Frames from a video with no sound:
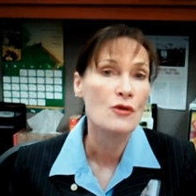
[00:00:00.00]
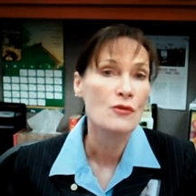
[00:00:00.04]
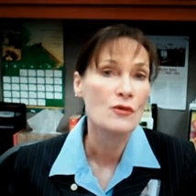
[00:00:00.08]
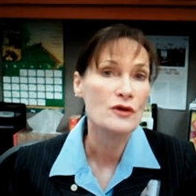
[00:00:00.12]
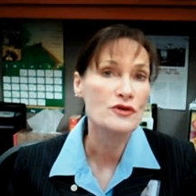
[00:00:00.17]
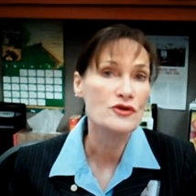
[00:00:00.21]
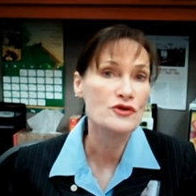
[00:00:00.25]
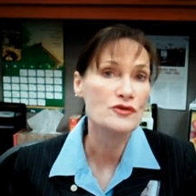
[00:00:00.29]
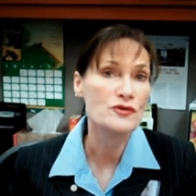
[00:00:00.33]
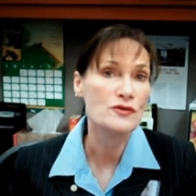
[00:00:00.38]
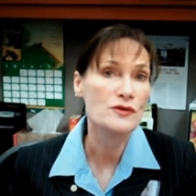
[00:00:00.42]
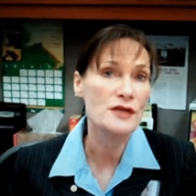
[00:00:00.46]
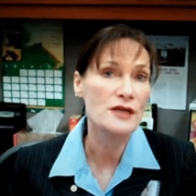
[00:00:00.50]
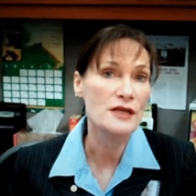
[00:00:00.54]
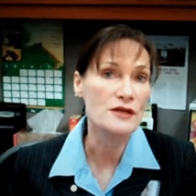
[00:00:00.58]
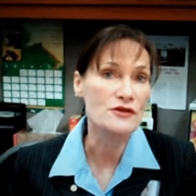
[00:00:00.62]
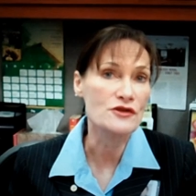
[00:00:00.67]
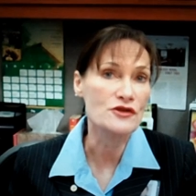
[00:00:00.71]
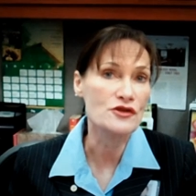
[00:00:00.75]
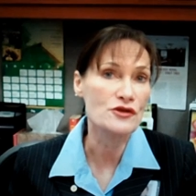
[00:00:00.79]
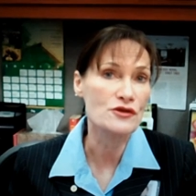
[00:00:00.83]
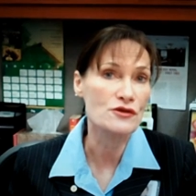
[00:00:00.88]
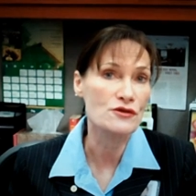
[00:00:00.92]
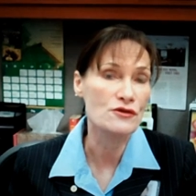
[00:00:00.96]
Once you
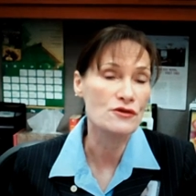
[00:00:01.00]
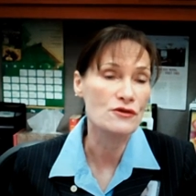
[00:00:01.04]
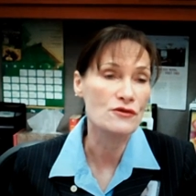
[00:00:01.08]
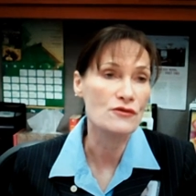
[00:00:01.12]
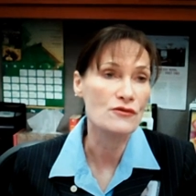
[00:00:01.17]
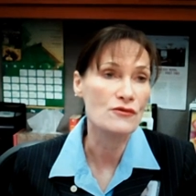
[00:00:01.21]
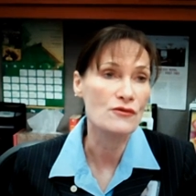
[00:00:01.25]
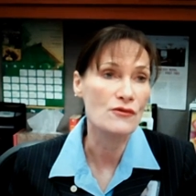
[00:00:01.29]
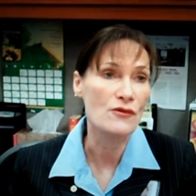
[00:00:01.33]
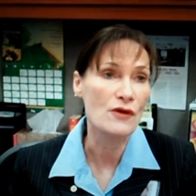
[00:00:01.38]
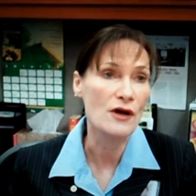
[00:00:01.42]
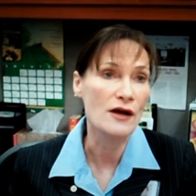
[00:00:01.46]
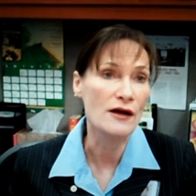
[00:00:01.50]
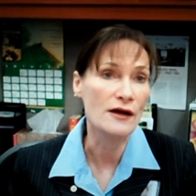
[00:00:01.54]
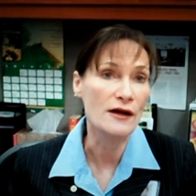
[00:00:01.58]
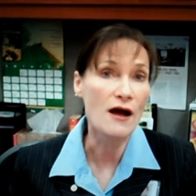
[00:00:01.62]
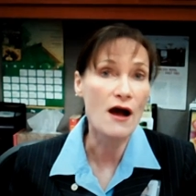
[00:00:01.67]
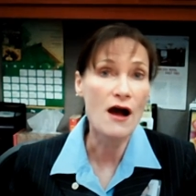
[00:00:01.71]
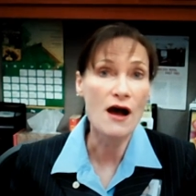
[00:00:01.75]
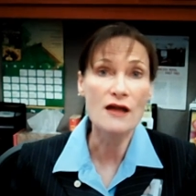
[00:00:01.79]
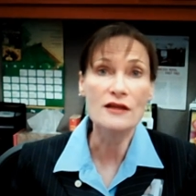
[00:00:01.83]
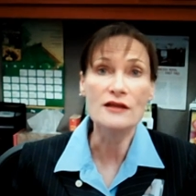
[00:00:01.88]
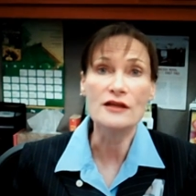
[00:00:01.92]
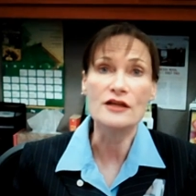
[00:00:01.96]
get to uh,
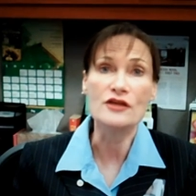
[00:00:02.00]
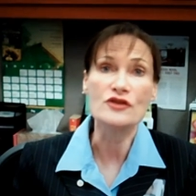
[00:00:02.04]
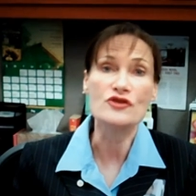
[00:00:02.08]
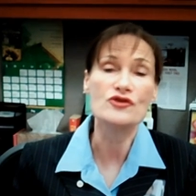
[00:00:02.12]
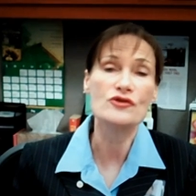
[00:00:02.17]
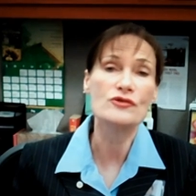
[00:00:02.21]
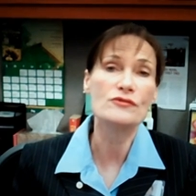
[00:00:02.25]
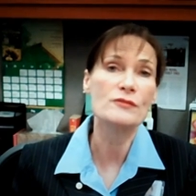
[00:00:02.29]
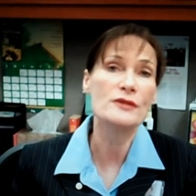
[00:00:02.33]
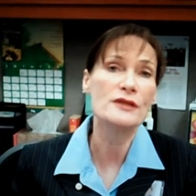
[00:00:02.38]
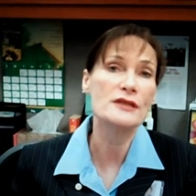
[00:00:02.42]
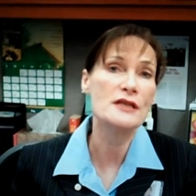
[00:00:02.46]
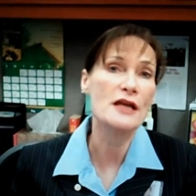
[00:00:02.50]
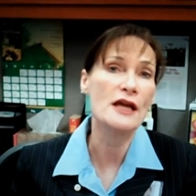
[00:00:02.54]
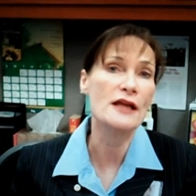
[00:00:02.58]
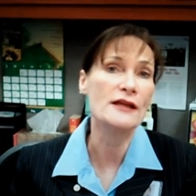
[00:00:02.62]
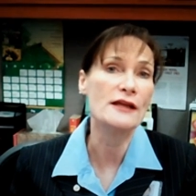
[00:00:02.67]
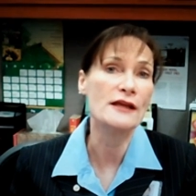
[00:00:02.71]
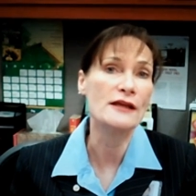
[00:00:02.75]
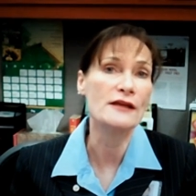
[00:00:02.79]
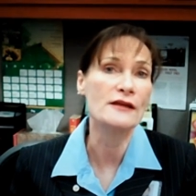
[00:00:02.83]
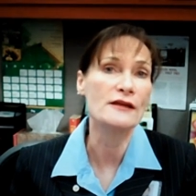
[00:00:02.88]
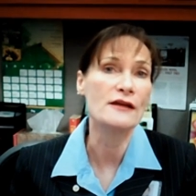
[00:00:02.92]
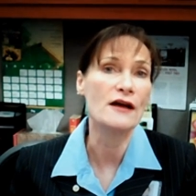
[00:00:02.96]
college, you'll be
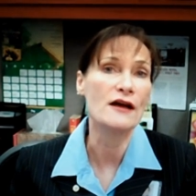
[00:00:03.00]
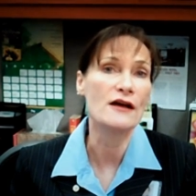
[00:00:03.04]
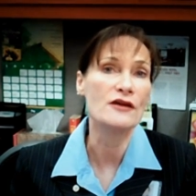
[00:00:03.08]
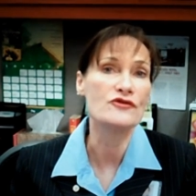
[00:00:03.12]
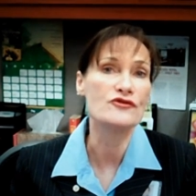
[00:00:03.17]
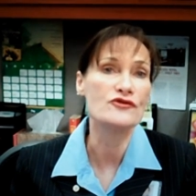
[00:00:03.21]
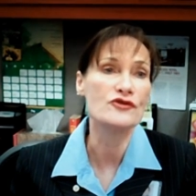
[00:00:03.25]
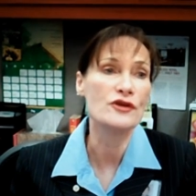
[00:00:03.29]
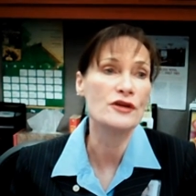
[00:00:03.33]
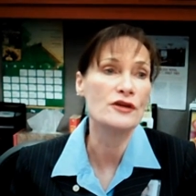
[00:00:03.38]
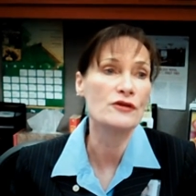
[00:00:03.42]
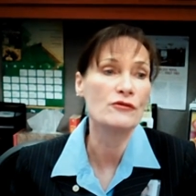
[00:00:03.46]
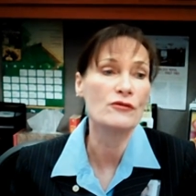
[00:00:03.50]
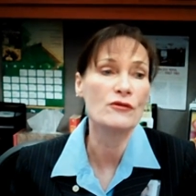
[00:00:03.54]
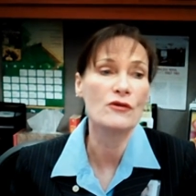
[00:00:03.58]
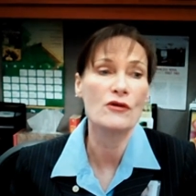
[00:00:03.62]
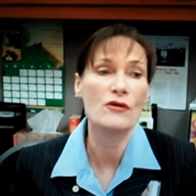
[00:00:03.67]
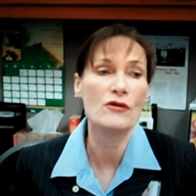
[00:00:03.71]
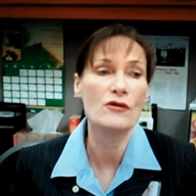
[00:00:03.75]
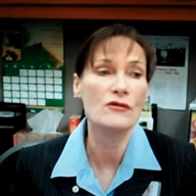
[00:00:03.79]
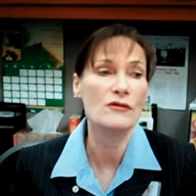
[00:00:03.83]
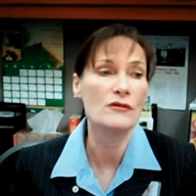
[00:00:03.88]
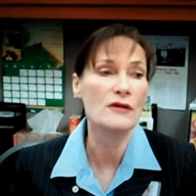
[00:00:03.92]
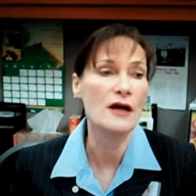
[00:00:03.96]
taking a
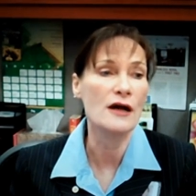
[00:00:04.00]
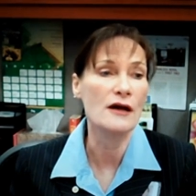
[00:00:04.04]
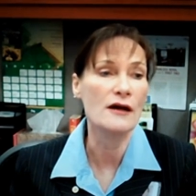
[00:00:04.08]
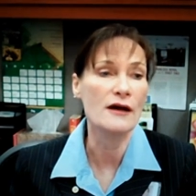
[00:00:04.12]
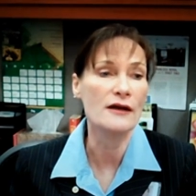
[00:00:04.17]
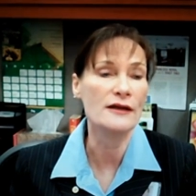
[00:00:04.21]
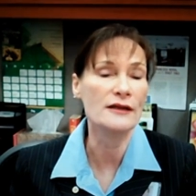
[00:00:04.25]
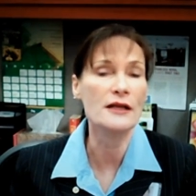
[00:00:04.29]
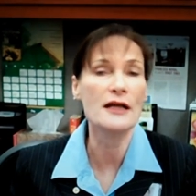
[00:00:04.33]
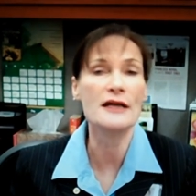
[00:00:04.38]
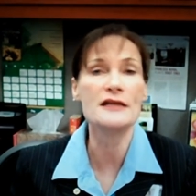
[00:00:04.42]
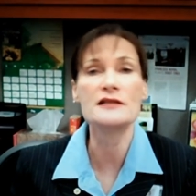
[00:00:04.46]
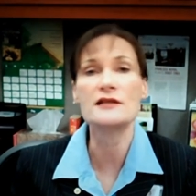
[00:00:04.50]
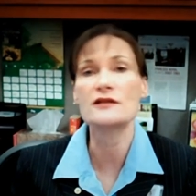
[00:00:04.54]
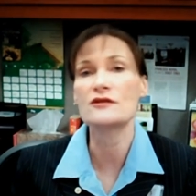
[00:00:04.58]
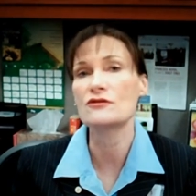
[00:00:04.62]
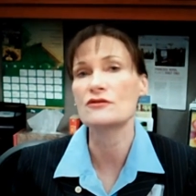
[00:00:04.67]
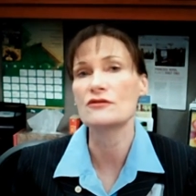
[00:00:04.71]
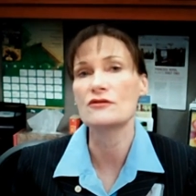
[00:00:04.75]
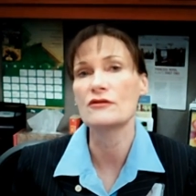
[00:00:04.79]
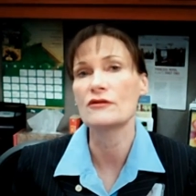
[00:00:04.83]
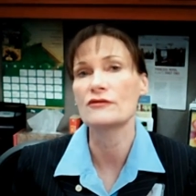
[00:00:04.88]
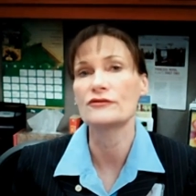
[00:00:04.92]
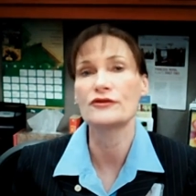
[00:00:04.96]
general, uh, a
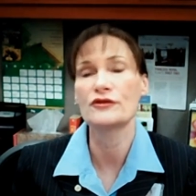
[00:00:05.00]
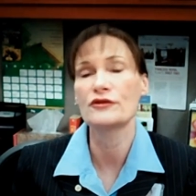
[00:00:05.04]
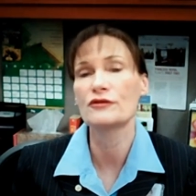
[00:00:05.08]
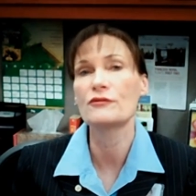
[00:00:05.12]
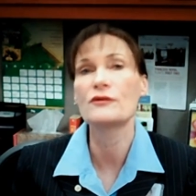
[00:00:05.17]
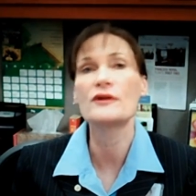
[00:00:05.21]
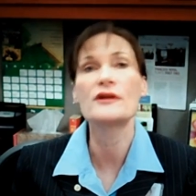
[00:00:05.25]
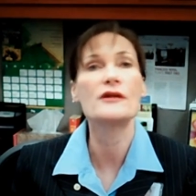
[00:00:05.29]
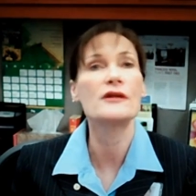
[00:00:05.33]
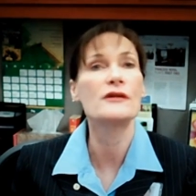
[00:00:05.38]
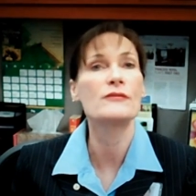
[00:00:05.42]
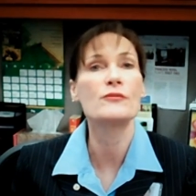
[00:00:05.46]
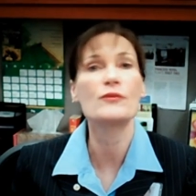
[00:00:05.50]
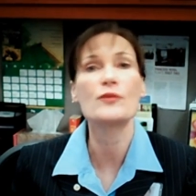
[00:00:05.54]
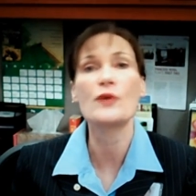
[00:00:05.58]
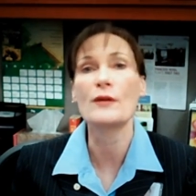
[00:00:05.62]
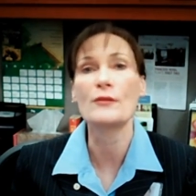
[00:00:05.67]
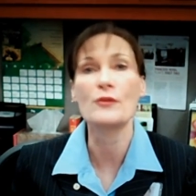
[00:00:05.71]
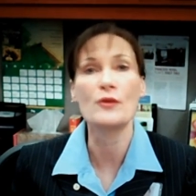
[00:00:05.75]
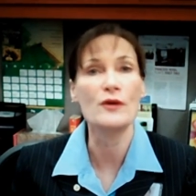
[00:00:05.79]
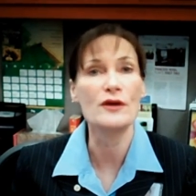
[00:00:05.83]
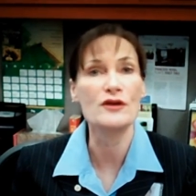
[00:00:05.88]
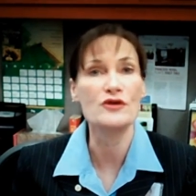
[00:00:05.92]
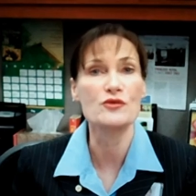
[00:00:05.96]
classical degree
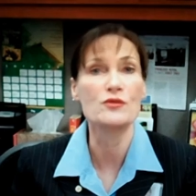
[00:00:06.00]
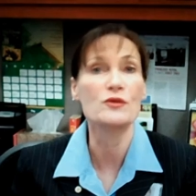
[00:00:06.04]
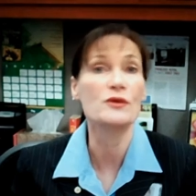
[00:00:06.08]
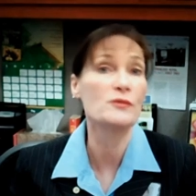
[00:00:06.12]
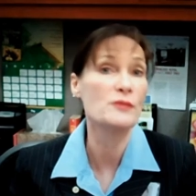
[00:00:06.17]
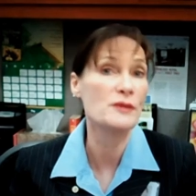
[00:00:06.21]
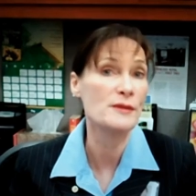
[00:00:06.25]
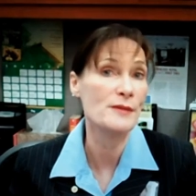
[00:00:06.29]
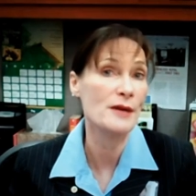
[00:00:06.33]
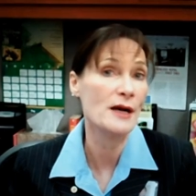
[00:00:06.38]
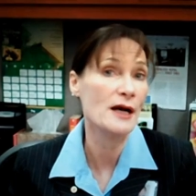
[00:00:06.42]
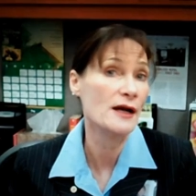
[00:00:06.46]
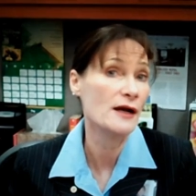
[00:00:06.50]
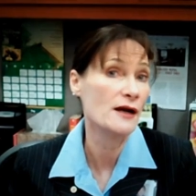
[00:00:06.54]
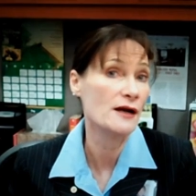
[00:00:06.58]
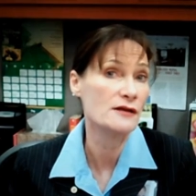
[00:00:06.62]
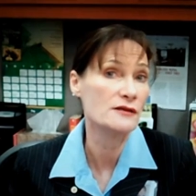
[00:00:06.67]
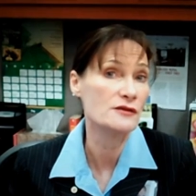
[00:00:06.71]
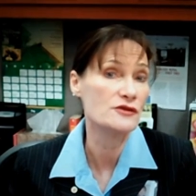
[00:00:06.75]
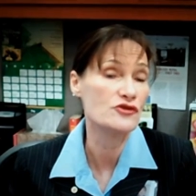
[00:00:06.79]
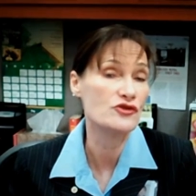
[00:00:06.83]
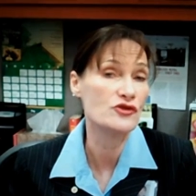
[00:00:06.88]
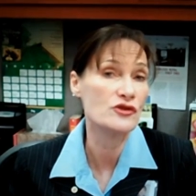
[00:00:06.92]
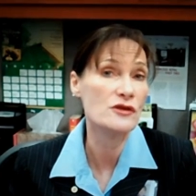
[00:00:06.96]
preparation would be
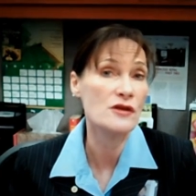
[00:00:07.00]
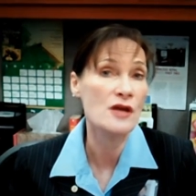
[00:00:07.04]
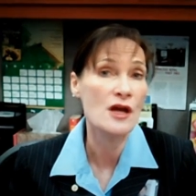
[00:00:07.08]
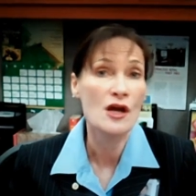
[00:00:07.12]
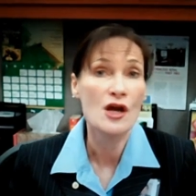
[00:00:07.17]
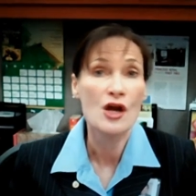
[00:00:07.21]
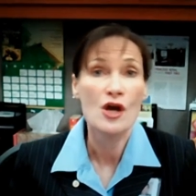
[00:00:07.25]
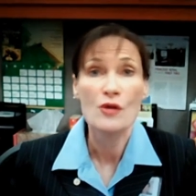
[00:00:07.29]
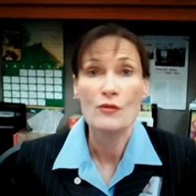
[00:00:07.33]
biology,